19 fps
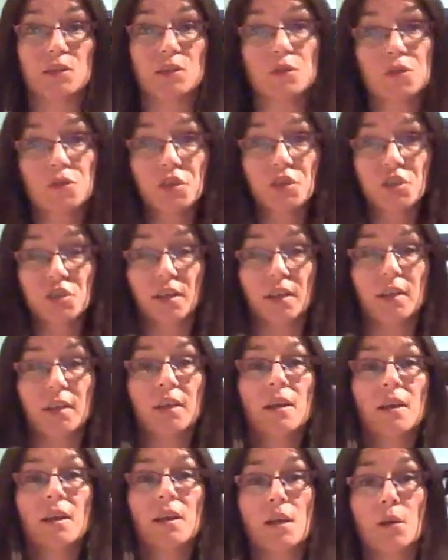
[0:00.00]
nutrition
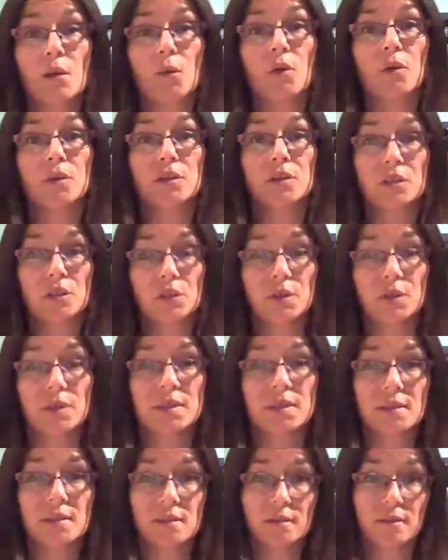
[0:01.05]
in order to do
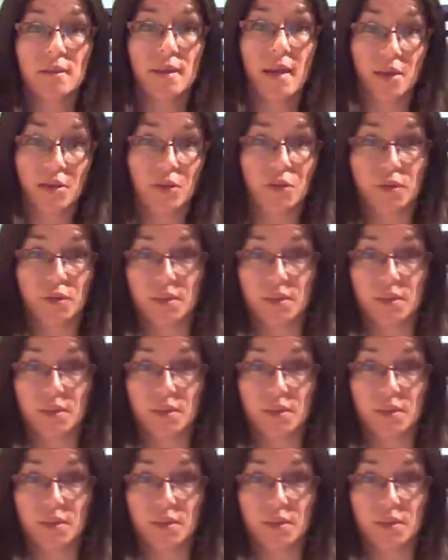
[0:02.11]
its natural